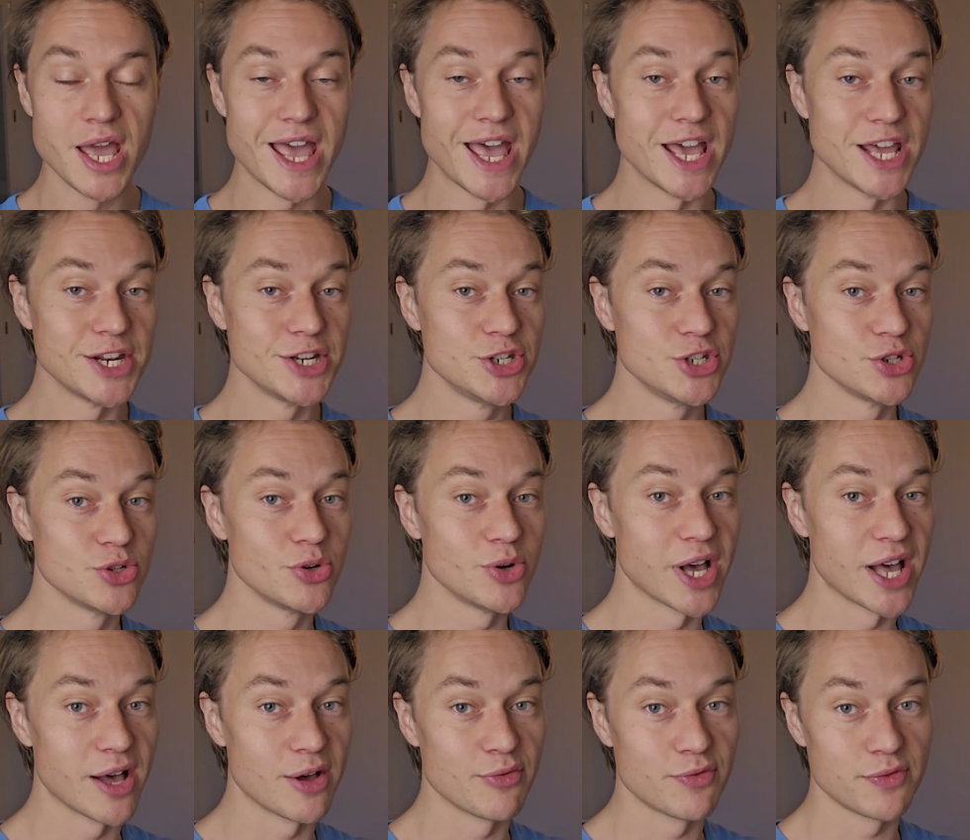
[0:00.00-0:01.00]
and you
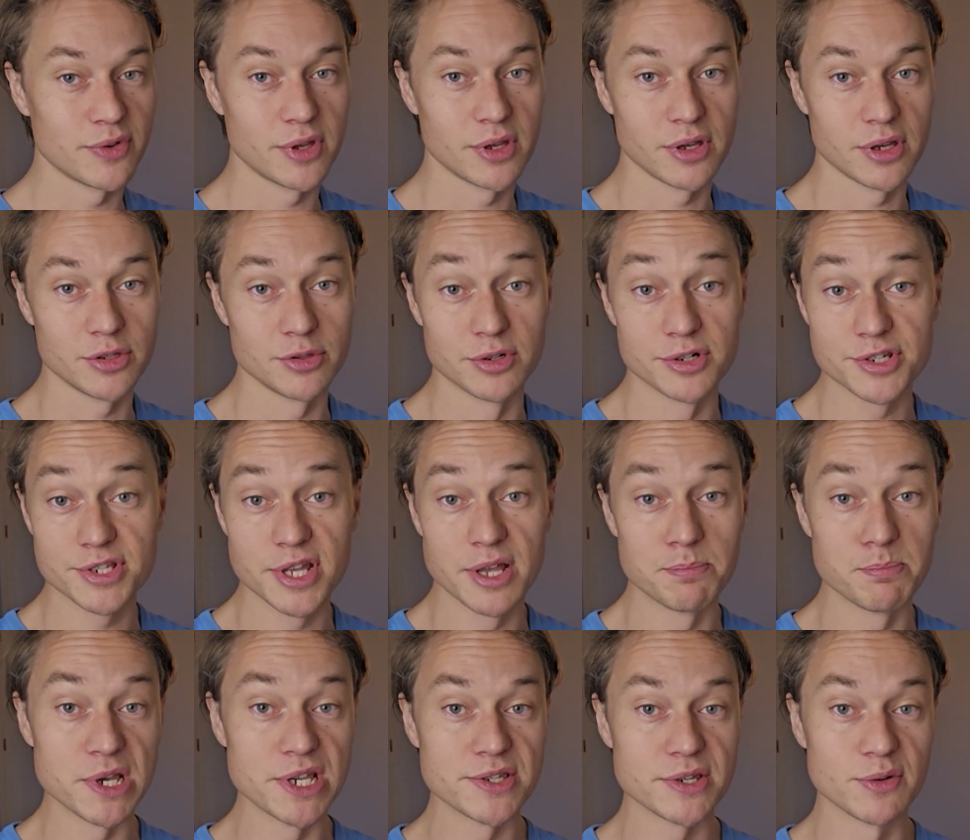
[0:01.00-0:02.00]

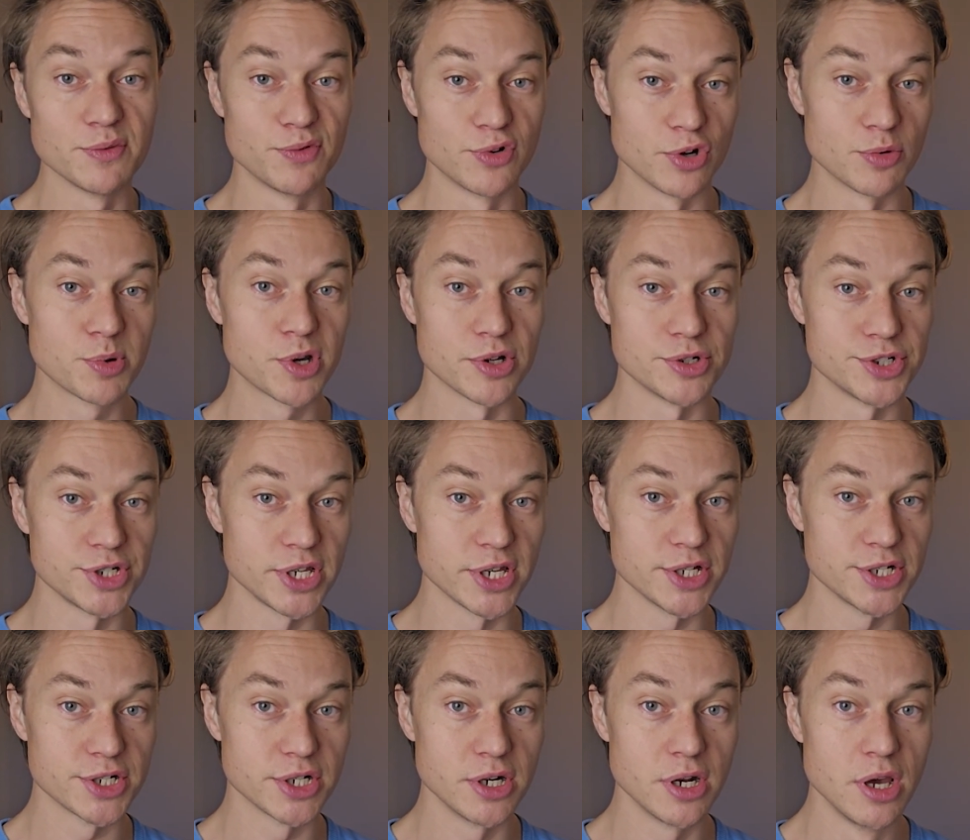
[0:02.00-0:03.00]
understand basic verb
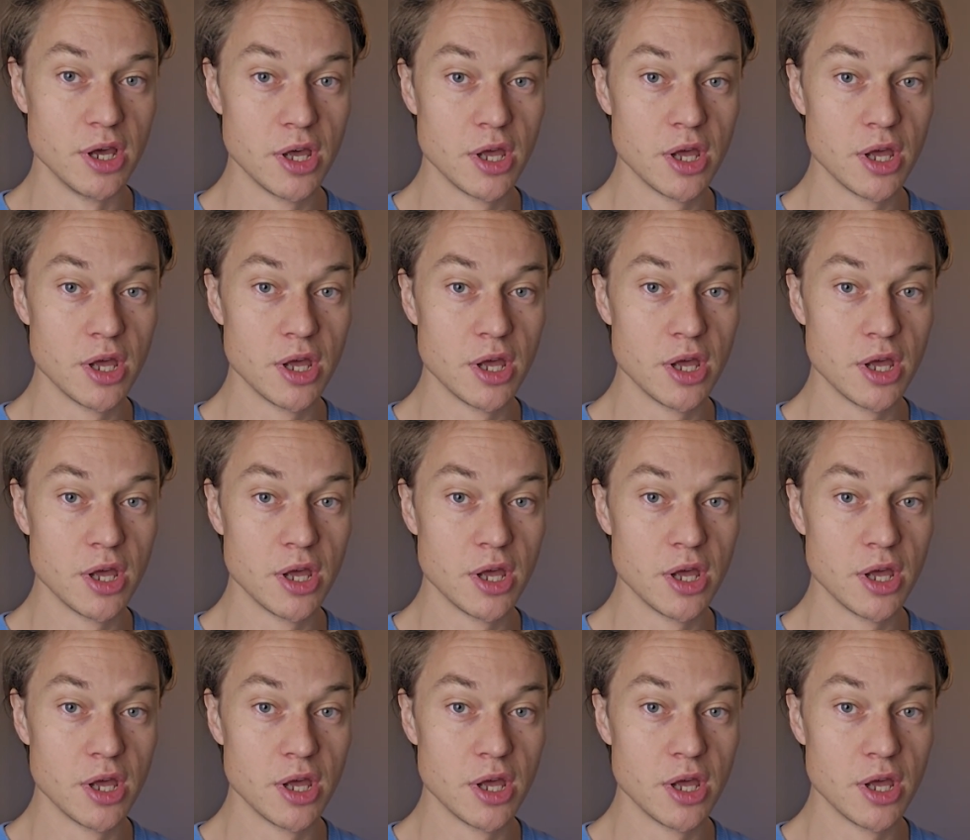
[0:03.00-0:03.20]
conjugation.